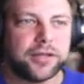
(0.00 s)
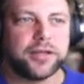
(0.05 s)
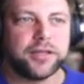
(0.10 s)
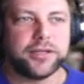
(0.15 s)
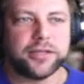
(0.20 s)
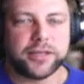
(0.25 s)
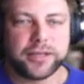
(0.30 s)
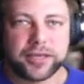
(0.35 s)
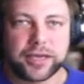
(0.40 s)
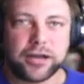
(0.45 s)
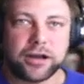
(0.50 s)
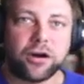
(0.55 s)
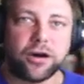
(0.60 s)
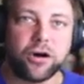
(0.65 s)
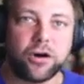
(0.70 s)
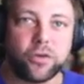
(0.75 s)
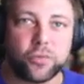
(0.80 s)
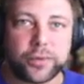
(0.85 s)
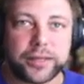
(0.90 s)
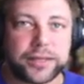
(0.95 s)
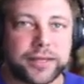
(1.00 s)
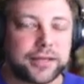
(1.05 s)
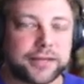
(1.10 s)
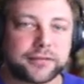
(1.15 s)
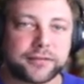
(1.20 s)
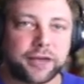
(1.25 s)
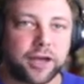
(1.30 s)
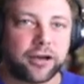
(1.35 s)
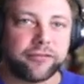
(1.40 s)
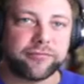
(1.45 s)
You get all
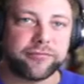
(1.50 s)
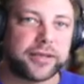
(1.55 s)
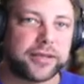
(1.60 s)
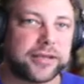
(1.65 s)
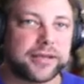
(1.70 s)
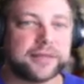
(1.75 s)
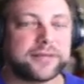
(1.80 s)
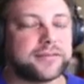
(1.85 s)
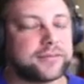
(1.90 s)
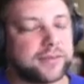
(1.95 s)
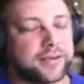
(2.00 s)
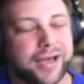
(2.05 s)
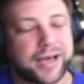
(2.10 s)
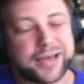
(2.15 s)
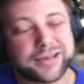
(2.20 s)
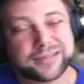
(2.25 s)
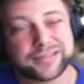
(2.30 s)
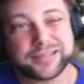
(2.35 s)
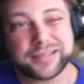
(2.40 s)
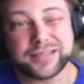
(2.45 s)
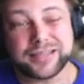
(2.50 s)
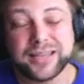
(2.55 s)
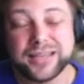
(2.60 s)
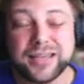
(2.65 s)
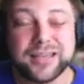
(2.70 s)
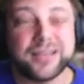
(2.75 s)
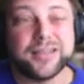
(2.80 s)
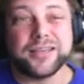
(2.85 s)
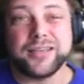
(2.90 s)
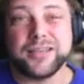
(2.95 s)
weekends off because honestly,
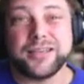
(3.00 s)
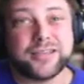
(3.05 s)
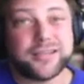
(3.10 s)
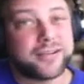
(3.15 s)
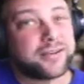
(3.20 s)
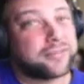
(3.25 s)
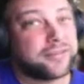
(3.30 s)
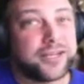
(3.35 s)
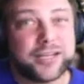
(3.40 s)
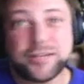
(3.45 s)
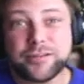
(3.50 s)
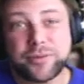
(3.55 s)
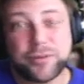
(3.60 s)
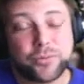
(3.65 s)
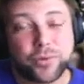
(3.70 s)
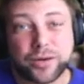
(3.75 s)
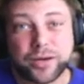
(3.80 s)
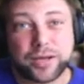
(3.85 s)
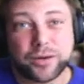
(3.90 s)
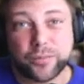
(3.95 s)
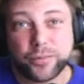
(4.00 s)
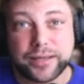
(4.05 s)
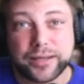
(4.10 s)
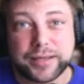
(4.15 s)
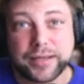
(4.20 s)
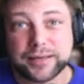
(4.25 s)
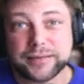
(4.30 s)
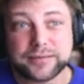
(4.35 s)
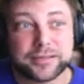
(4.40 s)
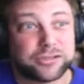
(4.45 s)
you don't need to be working
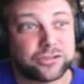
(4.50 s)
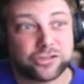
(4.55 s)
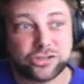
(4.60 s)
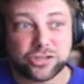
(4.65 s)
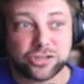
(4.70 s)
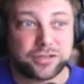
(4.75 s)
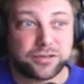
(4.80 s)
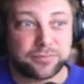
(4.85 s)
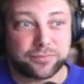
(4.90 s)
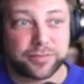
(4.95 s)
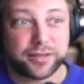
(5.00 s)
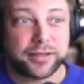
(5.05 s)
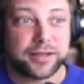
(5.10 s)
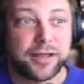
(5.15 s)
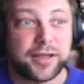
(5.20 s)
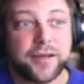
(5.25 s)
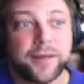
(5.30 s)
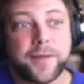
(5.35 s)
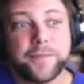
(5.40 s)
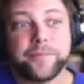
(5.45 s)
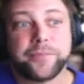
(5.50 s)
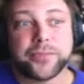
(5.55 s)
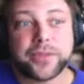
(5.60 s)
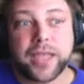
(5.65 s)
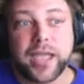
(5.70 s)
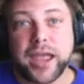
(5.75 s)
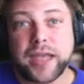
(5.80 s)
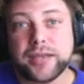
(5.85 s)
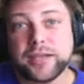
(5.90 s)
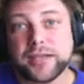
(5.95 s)
weekends and you shouldn't be.
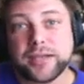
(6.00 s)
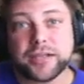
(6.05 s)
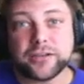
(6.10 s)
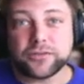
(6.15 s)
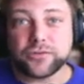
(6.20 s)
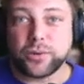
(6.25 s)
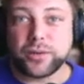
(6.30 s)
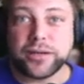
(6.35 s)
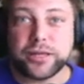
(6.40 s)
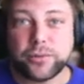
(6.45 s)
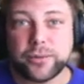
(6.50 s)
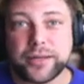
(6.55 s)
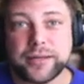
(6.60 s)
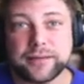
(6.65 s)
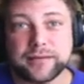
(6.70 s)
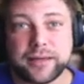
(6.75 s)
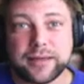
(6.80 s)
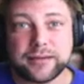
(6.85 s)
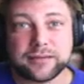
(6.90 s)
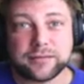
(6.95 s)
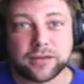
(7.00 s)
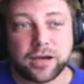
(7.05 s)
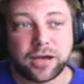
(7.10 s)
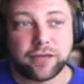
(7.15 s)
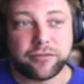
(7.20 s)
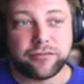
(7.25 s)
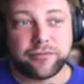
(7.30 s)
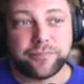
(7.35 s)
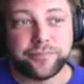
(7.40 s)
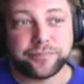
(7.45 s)
And you get 20 weekdays
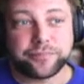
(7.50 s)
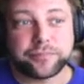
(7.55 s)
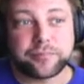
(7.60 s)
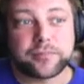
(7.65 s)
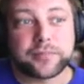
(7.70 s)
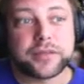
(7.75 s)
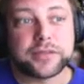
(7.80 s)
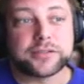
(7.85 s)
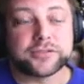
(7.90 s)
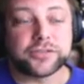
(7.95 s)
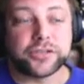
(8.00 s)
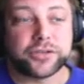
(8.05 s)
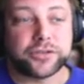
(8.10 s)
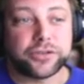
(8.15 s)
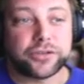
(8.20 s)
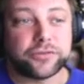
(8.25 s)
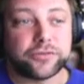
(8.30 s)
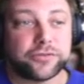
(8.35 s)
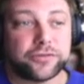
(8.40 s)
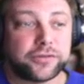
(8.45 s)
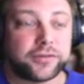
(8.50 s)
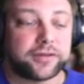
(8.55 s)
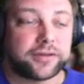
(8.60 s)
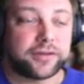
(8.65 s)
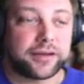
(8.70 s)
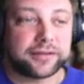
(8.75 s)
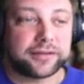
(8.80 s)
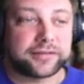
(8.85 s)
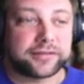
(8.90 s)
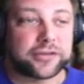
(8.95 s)
off. So you
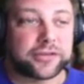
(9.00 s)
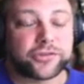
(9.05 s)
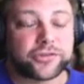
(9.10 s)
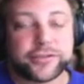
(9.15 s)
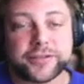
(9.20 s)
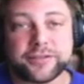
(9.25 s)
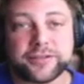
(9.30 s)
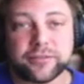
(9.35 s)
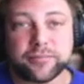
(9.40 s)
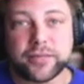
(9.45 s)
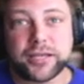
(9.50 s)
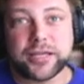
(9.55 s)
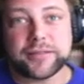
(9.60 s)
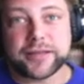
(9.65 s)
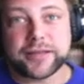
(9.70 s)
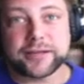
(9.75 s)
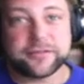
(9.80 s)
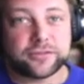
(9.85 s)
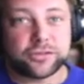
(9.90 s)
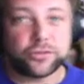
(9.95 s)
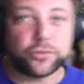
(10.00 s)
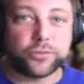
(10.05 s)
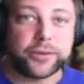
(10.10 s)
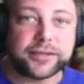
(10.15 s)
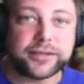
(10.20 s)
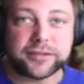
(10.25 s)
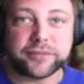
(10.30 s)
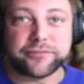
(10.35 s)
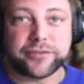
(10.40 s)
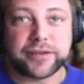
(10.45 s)
essentially, to me, that's 2
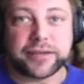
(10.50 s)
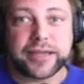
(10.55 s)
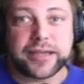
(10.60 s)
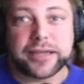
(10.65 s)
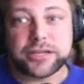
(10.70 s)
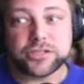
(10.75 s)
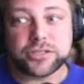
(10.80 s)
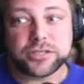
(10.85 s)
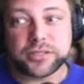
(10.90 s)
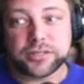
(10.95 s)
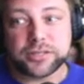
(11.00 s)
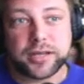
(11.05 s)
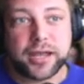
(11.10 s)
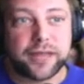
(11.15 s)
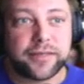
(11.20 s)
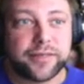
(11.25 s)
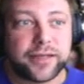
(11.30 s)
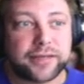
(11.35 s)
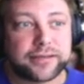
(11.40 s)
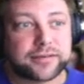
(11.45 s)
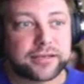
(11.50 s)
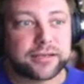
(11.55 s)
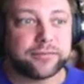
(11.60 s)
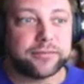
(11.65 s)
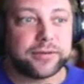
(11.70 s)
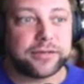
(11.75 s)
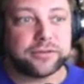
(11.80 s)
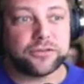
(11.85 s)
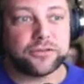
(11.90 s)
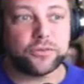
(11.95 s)
weeks of vacation, and that's going to
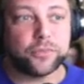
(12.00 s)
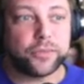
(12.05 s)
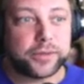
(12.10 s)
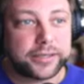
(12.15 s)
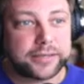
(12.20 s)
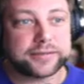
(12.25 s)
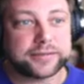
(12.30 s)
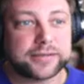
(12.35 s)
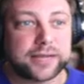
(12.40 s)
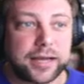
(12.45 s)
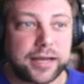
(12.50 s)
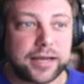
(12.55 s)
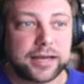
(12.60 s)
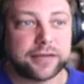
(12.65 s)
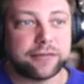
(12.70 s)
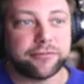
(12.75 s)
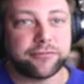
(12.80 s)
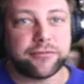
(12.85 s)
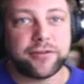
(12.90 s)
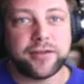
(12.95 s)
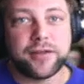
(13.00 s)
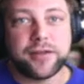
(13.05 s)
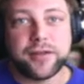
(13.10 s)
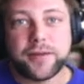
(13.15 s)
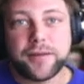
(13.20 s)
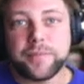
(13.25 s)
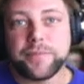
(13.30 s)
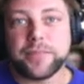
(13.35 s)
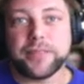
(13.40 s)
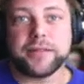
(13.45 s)
be 2 weeks of
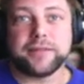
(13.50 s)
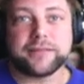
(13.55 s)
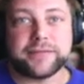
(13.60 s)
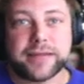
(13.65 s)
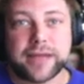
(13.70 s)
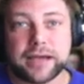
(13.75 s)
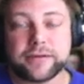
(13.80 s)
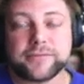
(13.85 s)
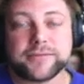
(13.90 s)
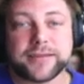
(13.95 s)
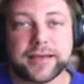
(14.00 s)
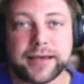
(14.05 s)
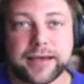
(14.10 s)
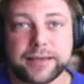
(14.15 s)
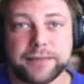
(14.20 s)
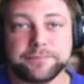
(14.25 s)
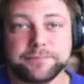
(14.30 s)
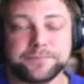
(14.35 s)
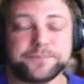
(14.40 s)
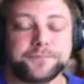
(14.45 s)
downtime